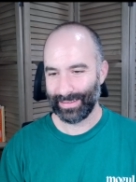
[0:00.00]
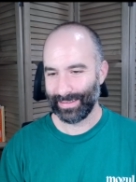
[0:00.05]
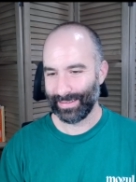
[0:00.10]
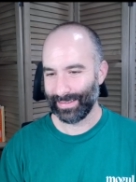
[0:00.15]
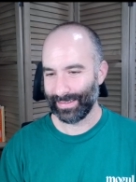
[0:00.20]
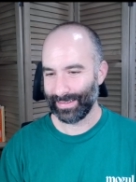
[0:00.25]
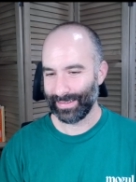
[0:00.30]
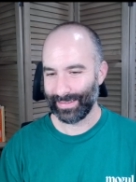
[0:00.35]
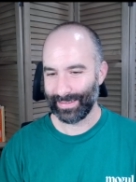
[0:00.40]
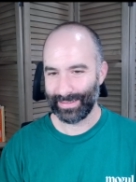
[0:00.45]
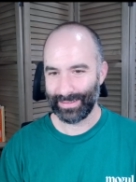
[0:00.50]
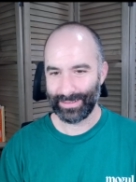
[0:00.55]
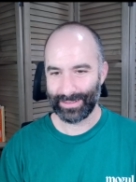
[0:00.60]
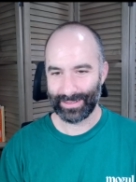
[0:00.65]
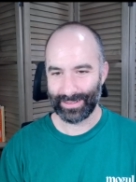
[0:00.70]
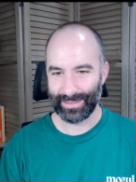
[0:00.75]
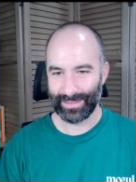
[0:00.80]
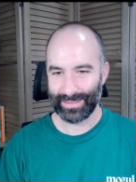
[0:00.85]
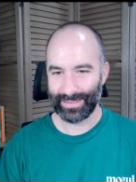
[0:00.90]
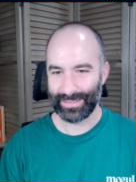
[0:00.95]
And
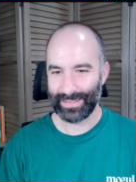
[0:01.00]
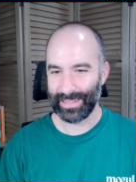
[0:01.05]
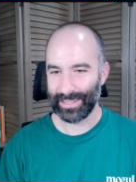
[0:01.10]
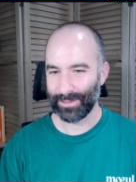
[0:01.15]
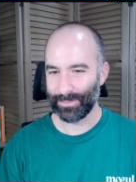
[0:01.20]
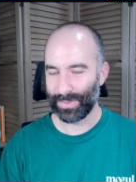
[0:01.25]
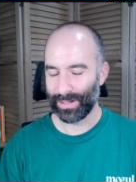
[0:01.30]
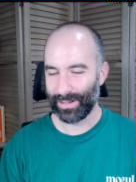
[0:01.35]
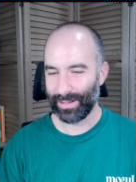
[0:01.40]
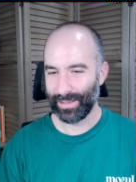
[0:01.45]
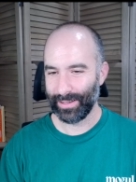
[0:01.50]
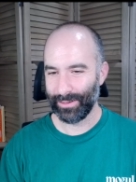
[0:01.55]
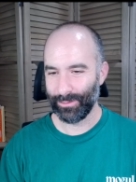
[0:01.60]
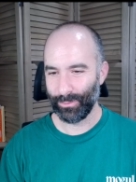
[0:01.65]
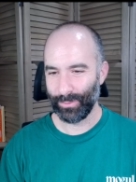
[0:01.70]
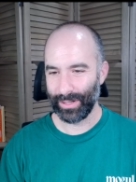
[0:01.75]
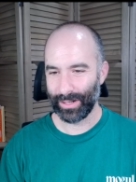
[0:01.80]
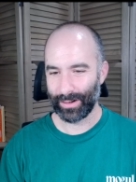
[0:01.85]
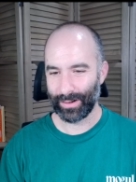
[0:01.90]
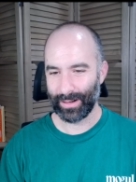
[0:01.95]
sure, let's take a pawn.
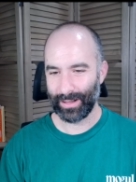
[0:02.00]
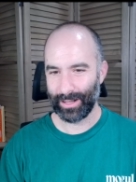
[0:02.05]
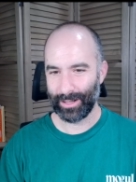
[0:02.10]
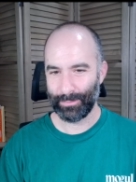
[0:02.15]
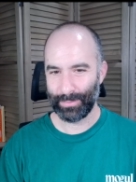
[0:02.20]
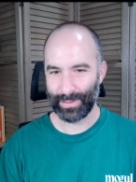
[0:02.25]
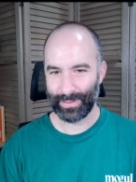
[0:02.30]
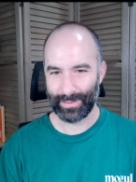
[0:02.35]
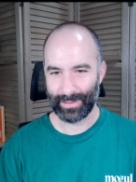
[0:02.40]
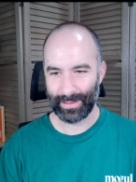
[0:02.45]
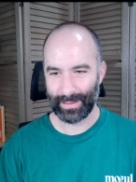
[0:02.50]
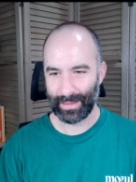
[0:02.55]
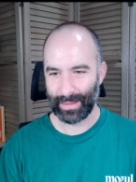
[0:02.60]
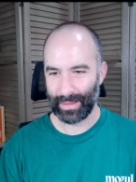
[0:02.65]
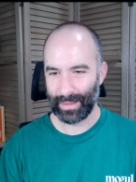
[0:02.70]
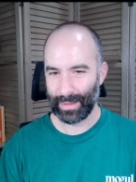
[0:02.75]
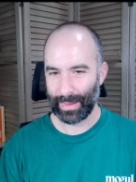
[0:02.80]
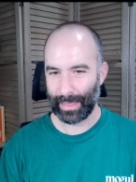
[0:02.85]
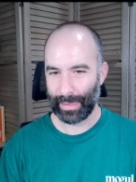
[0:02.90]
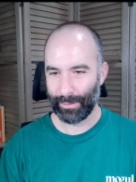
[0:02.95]
We are up,
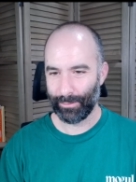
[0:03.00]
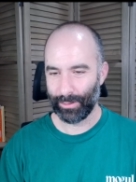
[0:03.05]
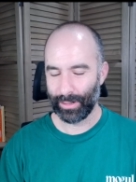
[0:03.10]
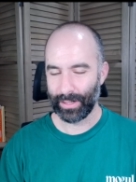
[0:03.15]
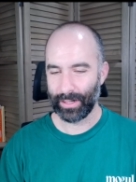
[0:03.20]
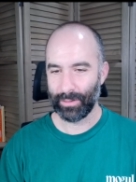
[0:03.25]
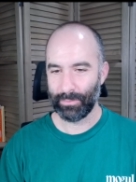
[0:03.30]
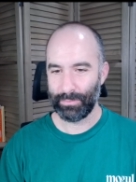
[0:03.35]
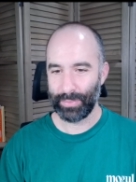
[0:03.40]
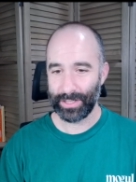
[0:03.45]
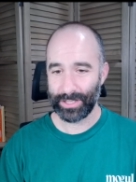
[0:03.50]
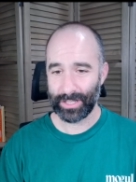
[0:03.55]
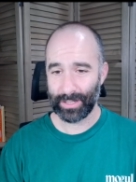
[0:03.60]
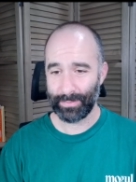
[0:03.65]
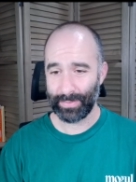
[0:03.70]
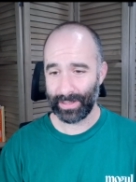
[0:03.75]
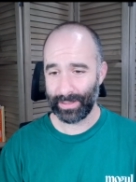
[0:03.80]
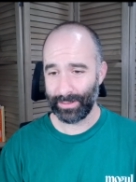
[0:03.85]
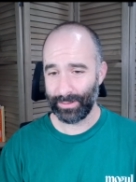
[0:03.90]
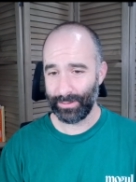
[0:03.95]
what, a bishop
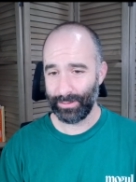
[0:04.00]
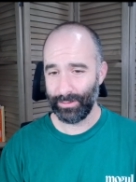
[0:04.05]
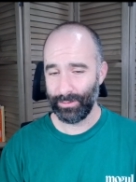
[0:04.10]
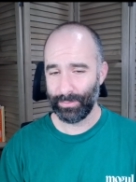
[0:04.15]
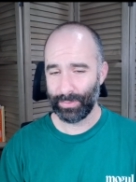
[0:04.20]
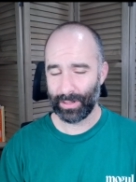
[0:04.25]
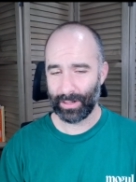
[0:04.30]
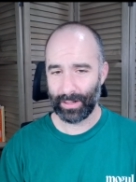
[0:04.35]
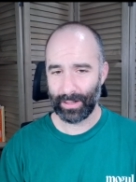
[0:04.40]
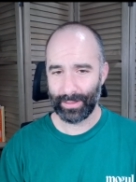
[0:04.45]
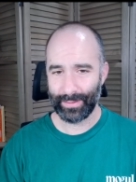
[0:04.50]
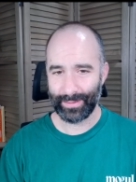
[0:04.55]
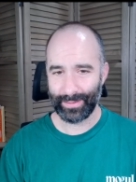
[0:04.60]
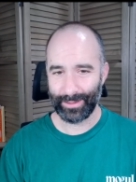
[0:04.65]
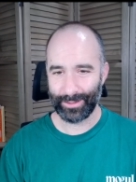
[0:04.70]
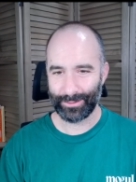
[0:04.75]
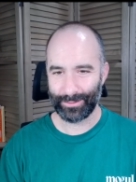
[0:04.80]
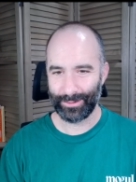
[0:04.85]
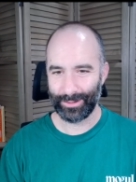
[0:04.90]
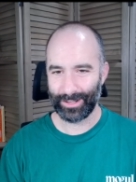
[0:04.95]
and 2 pawns.
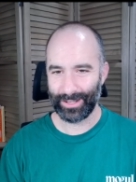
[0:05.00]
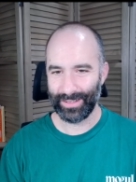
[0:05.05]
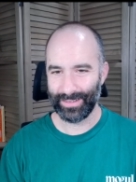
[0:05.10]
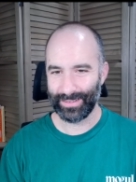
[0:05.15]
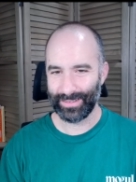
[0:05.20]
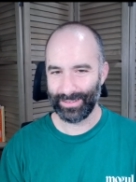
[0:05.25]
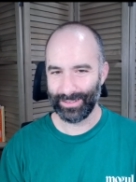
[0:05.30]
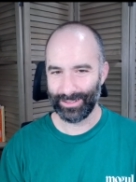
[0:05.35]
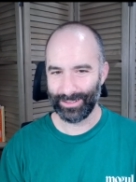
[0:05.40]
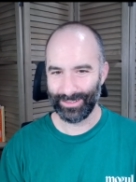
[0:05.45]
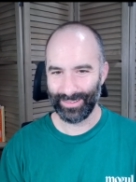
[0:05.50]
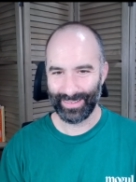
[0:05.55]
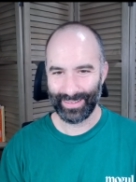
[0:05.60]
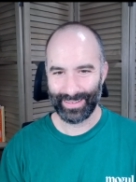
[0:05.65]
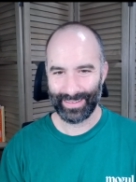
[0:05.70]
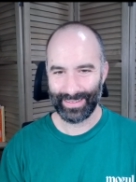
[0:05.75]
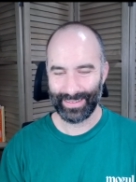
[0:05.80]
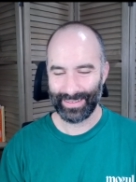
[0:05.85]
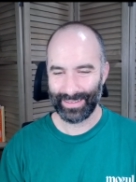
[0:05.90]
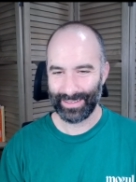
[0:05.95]
This rook is still
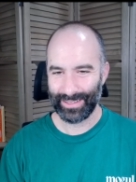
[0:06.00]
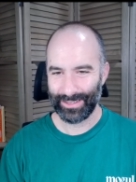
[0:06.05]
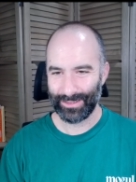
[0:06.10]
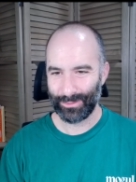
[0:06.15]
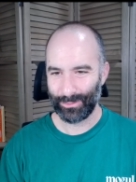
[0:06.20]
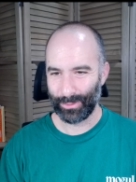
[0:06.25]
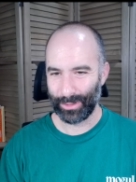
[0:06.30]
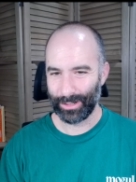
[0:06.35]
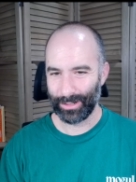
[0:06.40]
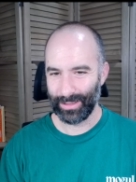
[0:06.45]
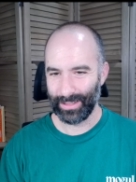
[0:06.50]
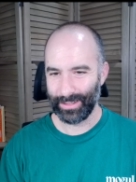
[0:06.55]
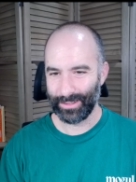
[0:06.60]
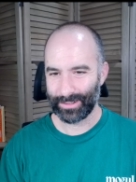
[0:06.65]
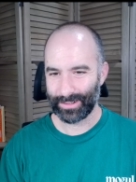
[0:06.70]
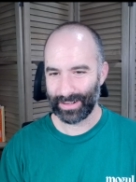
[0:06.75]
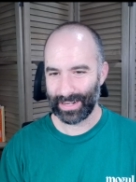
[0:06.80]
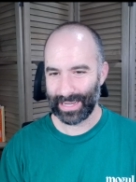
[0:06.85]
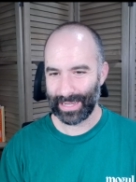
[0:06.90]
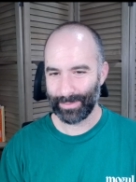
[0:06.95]
weirdly
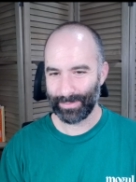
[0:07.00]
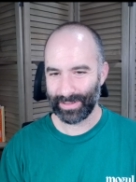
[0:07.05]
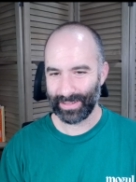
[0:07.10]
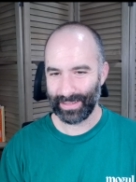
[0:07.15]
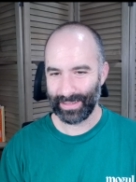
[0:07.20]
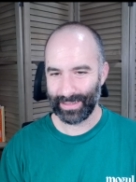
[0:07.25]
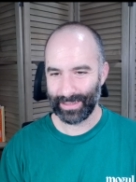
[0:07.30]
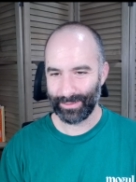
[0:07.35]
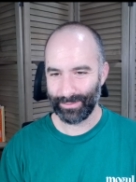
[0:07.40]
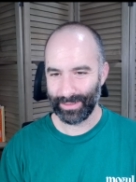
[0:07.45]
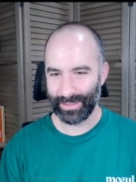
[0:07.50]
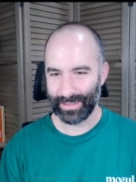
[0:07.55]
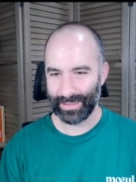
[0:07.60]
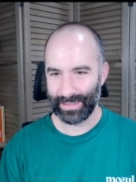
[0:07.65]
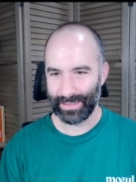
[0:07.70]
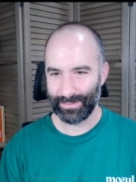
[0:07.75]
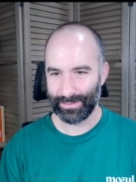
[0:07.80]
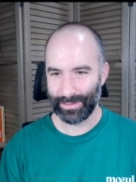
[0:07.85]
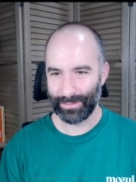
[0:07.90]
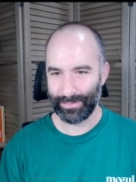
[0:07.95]
trapped, and we can
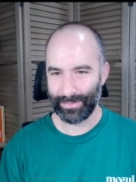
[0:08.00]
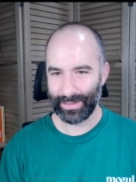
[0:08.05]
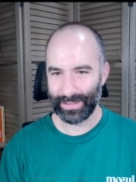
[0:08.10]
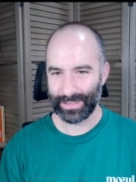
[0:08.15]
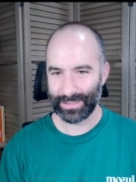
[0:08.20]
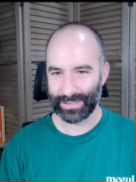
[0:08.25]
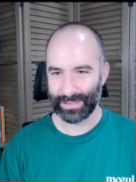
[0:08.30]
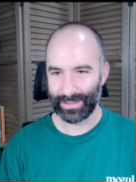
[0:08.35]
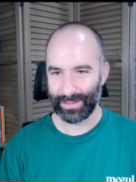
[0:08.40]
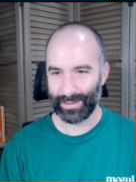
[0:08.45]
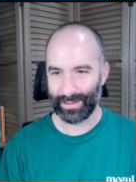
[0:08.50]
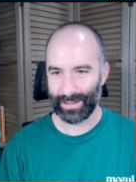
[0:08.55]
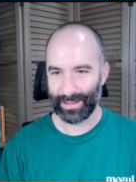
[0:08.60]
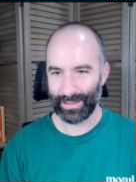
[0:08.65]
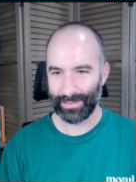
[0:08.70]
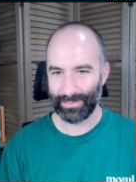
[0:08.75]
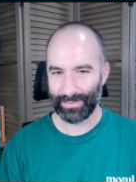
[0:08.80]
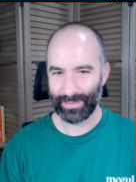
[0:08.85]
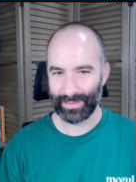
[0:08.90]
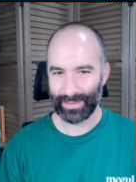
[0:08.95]
even finish it off